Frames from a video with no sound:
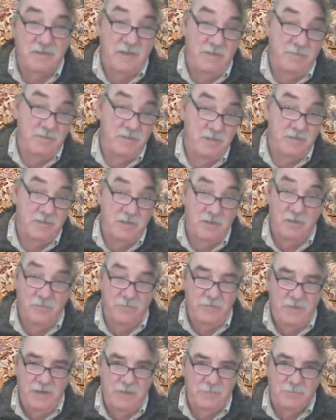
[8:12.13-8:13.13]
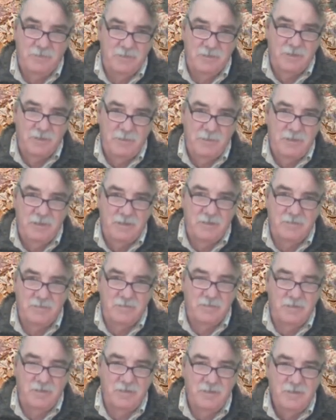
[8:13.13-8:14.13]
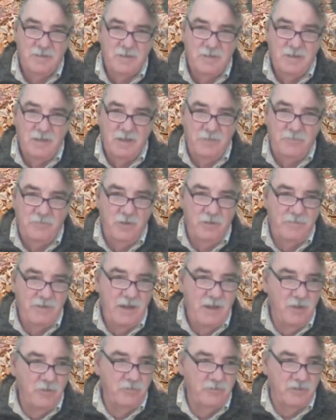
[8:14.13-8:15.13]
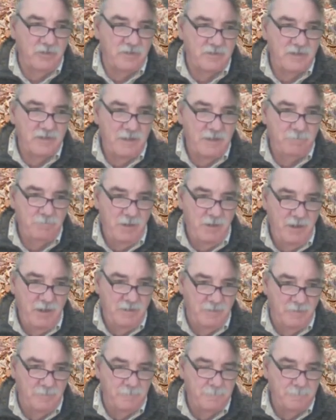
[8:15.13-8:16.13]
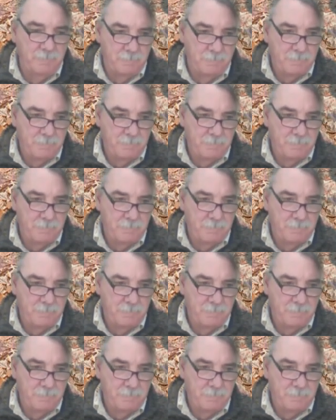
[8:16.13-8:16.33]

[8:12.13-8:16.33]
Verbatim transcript: even the single families. I mean, it uh, if you have a house that's not painted,